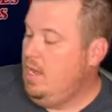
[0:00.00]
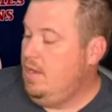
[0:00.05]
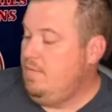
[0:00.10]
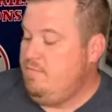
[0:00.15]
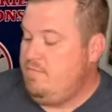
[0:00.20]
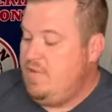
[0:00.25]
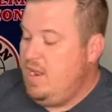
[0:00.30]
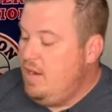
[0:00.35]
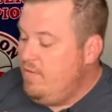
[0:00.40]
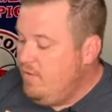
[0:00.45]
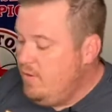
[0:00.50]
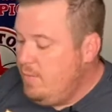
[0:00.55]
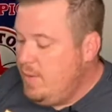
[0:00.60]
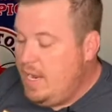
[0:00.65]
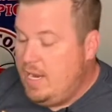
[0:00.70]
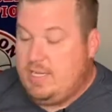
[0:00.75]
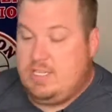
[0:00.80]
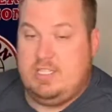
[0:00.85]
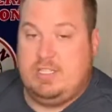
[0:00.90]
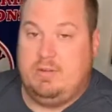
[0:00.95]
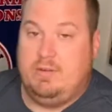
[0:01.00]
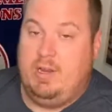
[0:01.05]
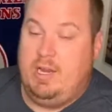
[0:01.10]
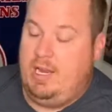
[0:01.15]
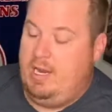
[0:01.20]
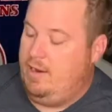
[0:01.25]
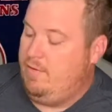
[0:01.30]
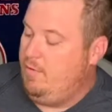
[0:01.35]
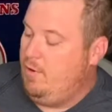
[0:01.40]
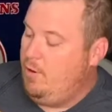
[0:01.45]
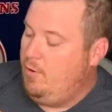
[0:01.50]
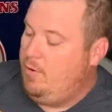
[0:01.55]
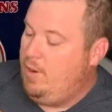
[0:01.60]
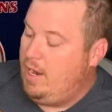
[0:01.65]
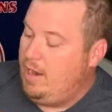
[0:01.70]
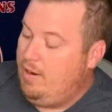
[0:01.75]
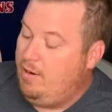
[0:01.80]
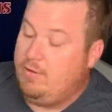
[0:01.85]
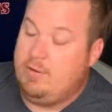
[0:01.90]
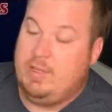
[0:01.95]
Never matched three. I've,
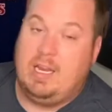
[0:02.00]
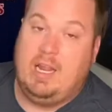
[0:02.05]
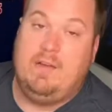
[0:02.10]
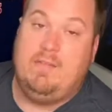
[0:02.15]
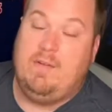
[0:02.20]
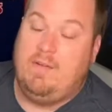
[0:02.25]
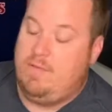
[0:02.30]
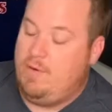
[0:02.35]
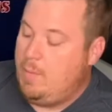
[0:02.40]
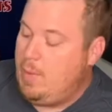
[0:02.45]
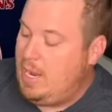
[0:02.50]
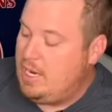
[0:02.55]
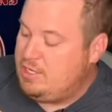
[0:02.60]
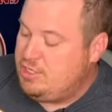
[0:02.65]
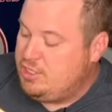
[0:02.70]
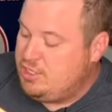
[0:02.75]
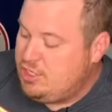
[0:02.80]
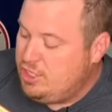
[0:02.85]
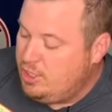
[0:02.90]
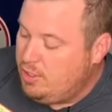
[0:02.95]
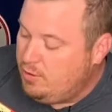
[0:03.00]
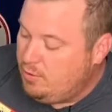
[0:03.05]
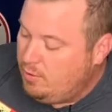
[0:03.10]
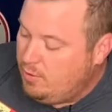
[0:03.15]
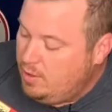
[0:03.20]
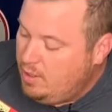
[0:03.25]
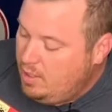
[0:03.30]
I don't think I've ever matched two,